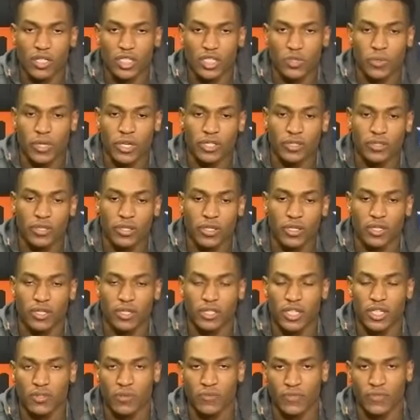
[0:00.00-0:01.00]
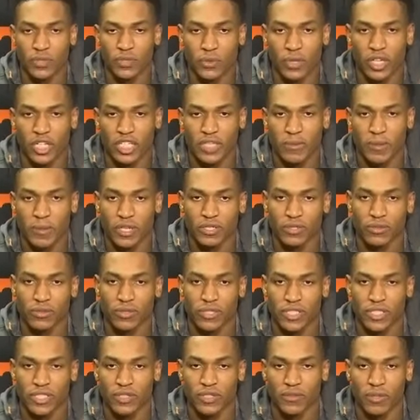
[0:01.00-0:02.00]
great. That's something we expect to
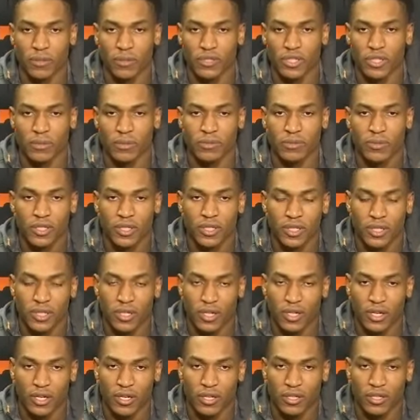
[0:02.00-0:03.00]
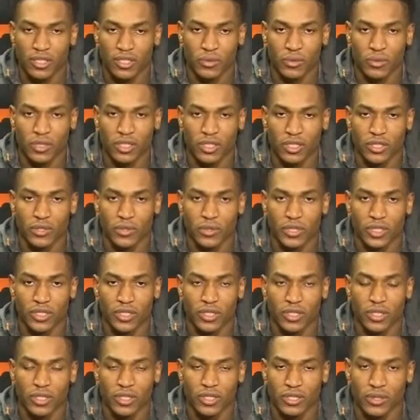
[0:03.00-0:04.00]
see from them. They're really great,
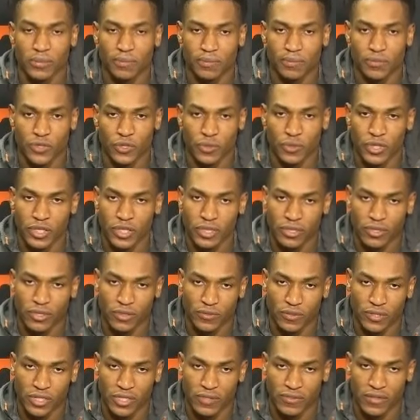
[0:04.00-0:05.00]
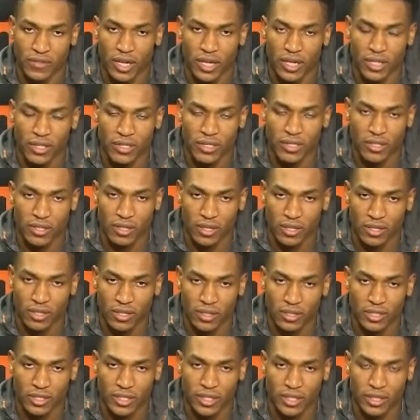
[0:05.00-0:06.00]
great offensive guys.
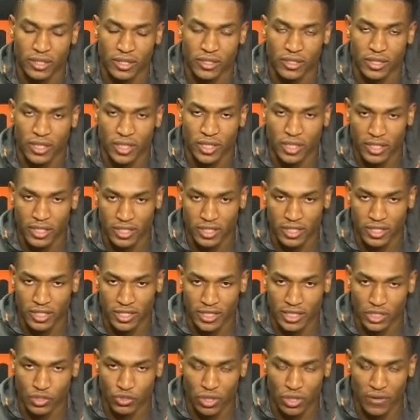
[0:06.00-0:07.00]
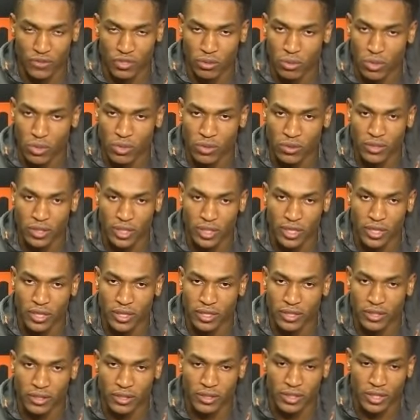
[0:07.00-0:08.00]
They can drop the ball,
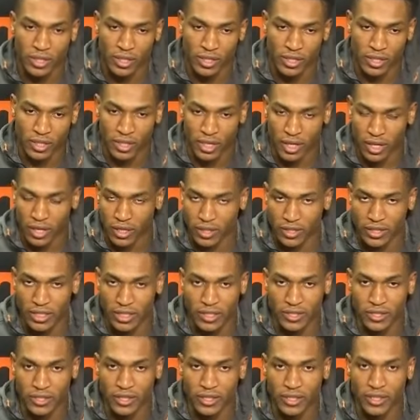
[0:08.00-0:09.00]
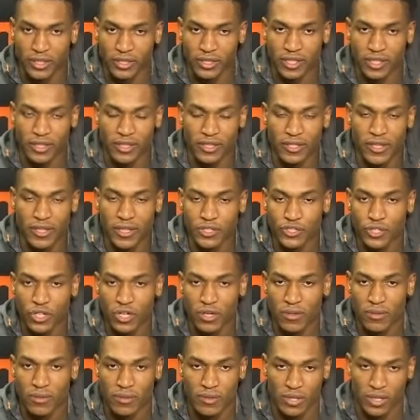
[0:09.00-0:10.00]
and they did their
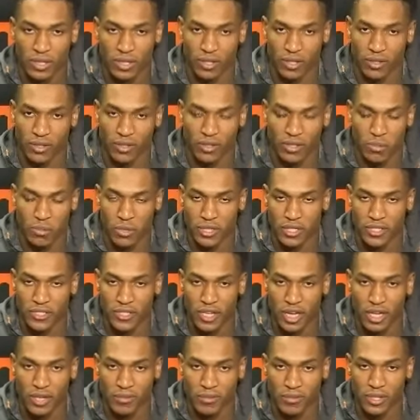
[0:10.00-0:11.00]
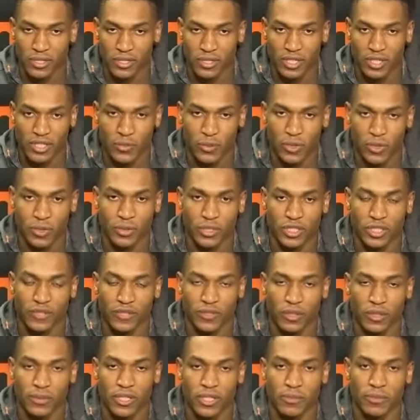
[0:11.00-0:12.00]
job all the money time, and that's what we need
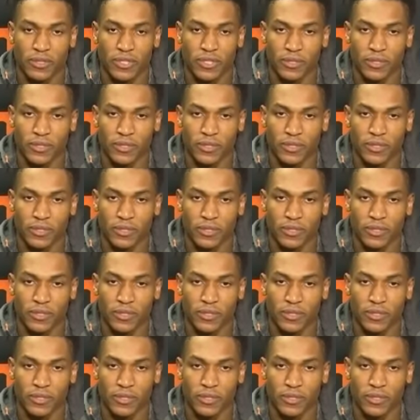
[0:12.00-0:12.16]
from them.